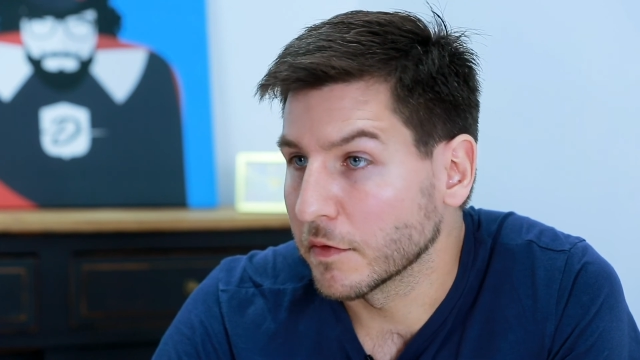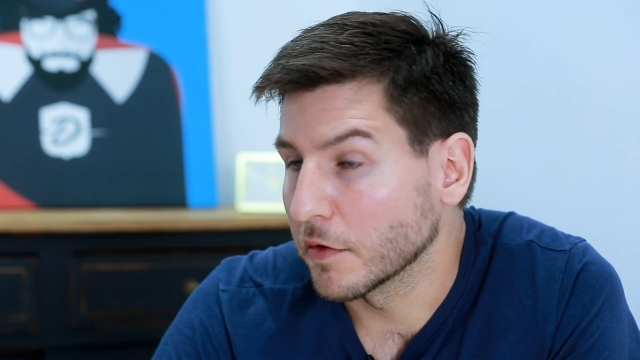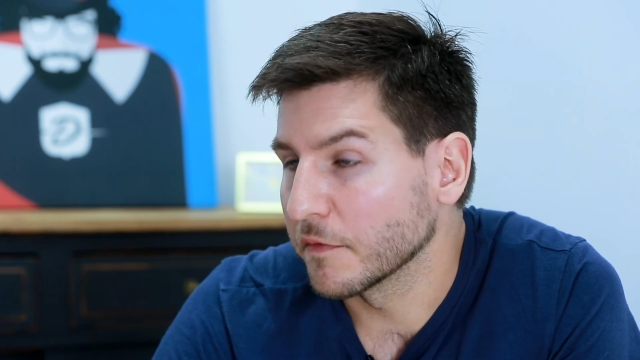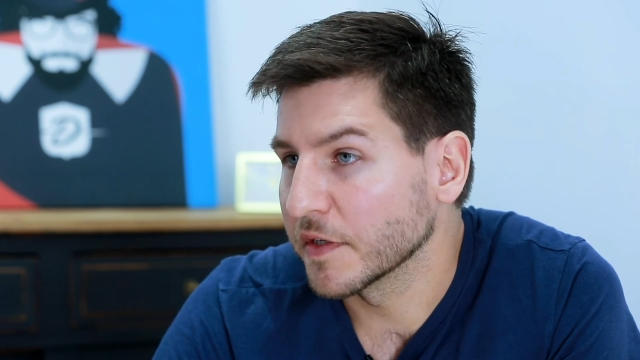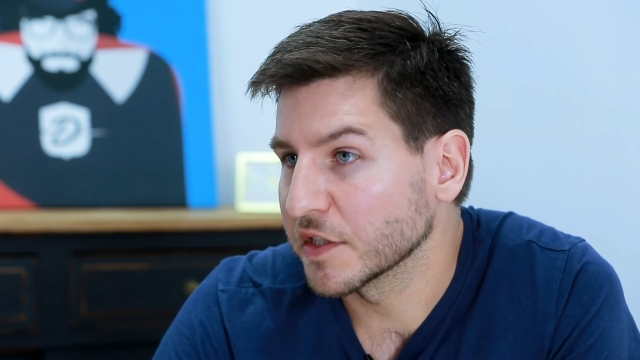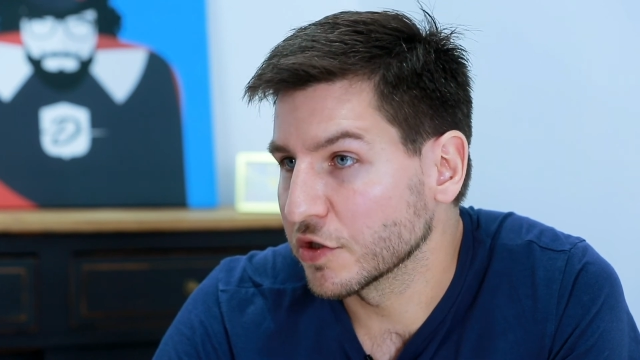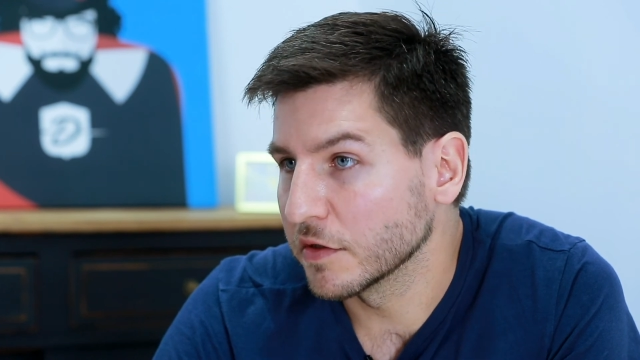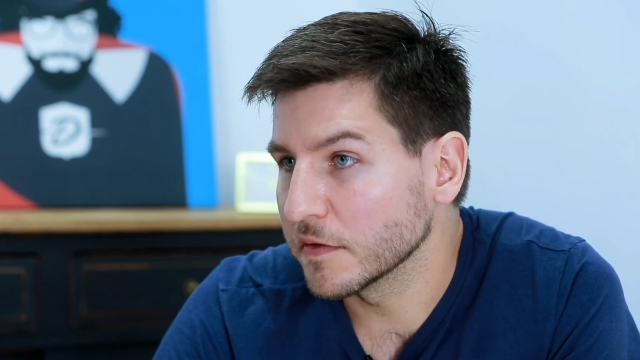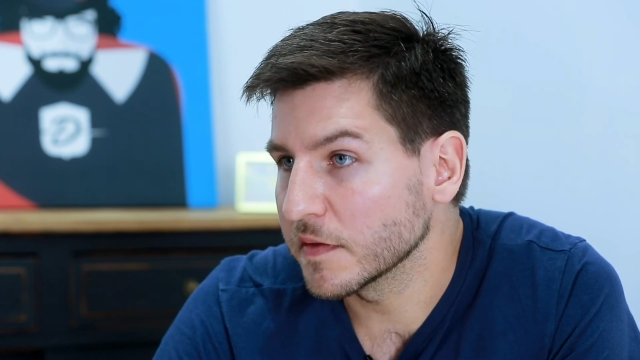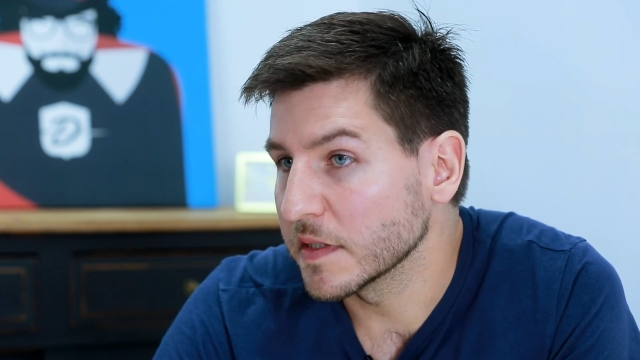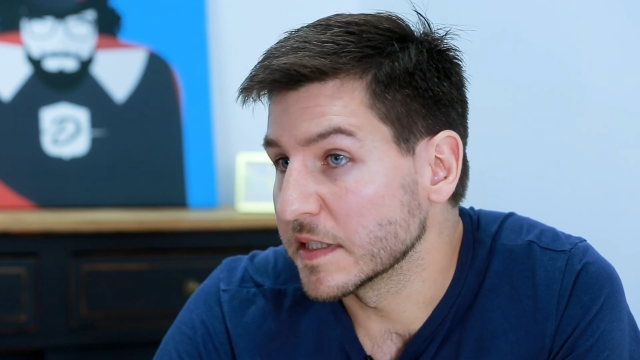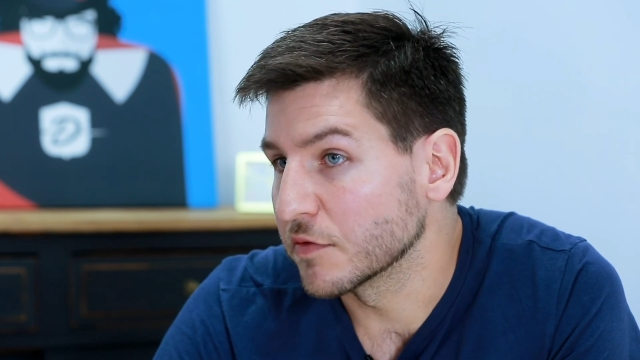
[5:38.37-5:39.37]

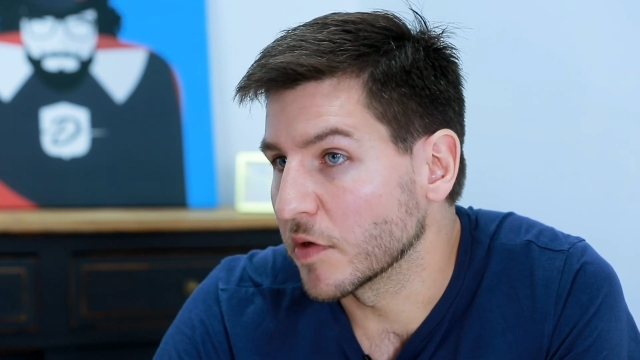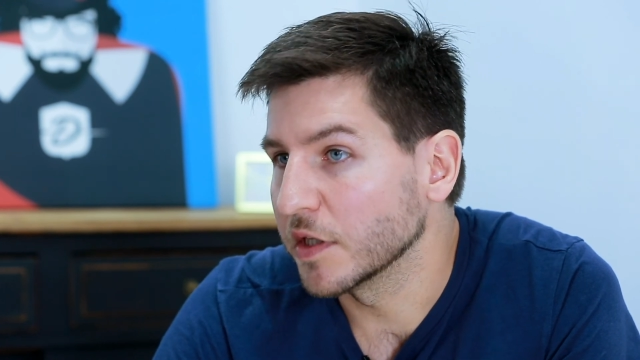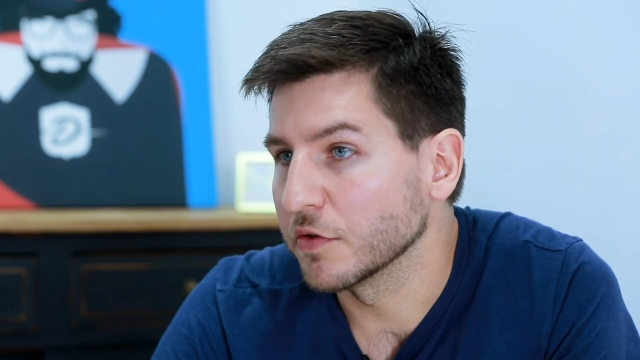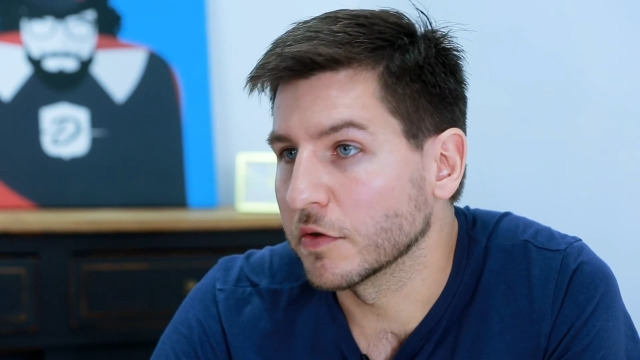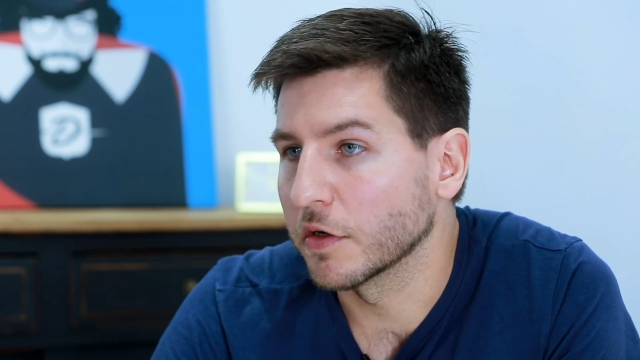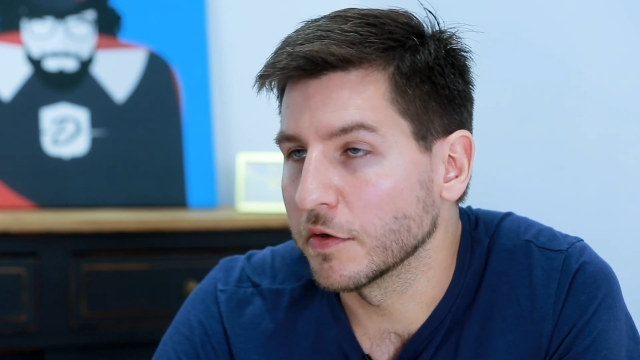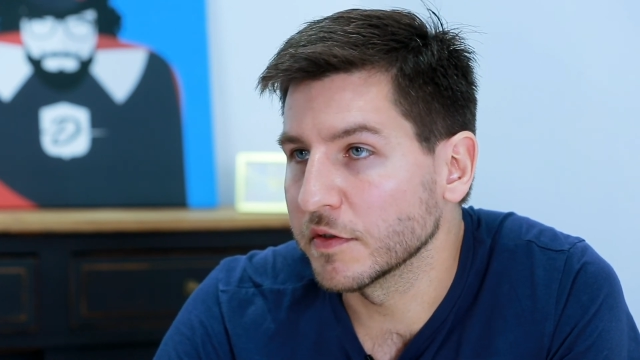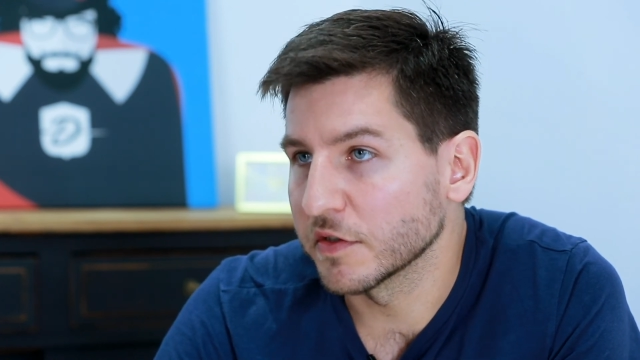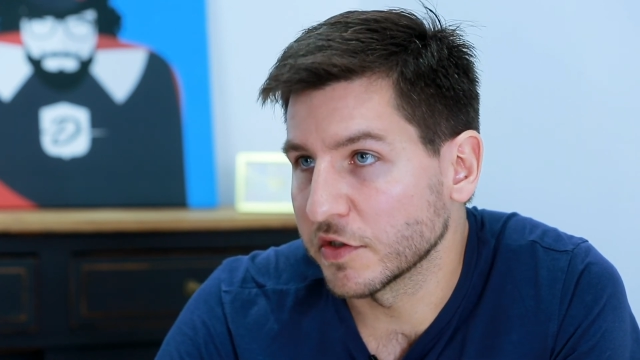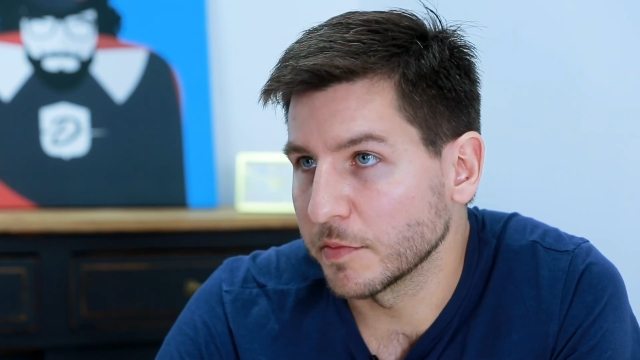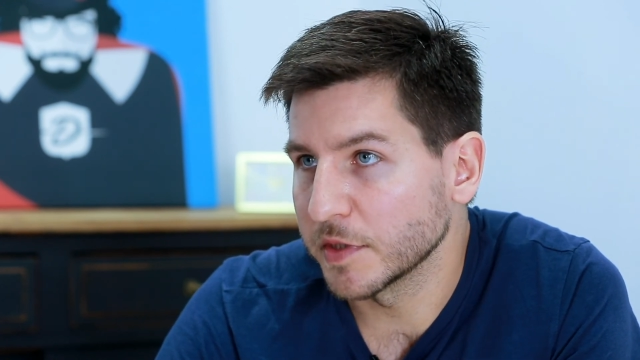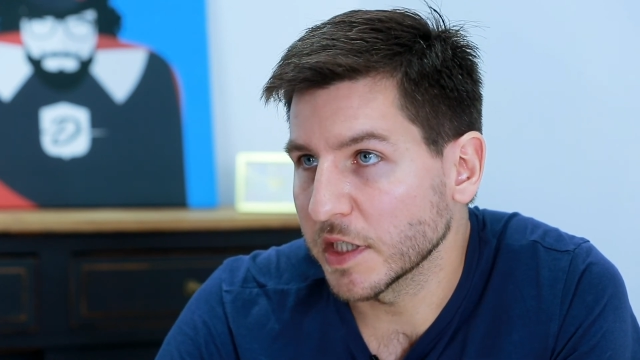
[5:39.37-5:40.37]
Convergence is when you close the
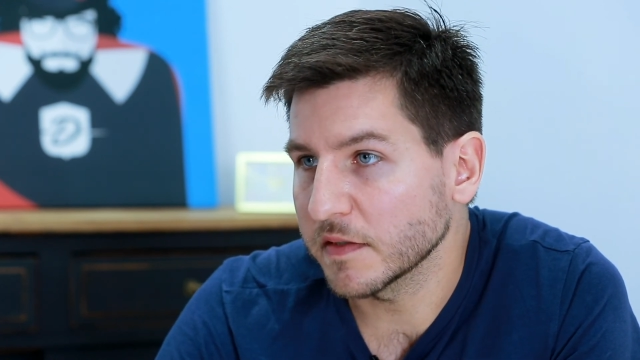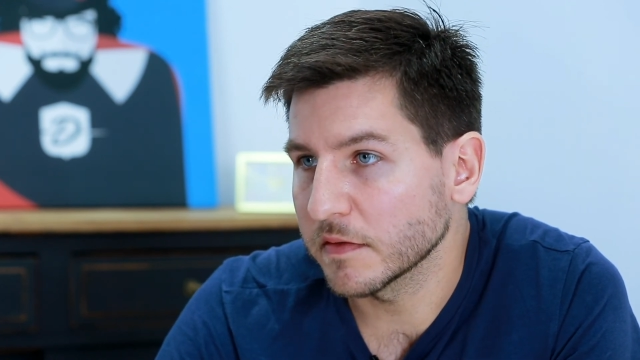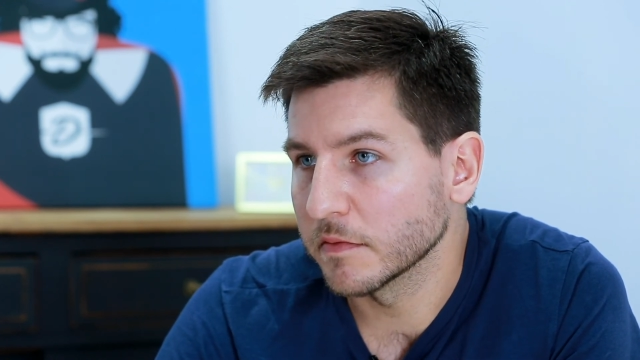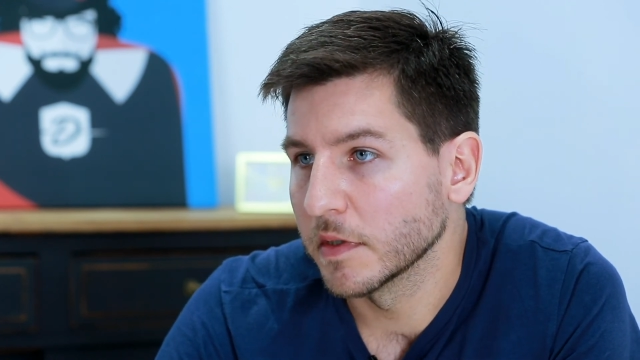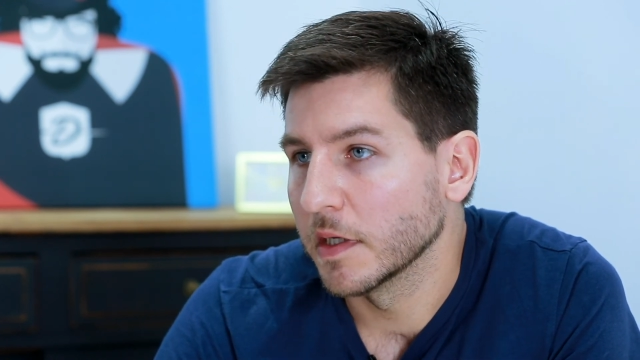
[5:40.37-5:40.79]
subject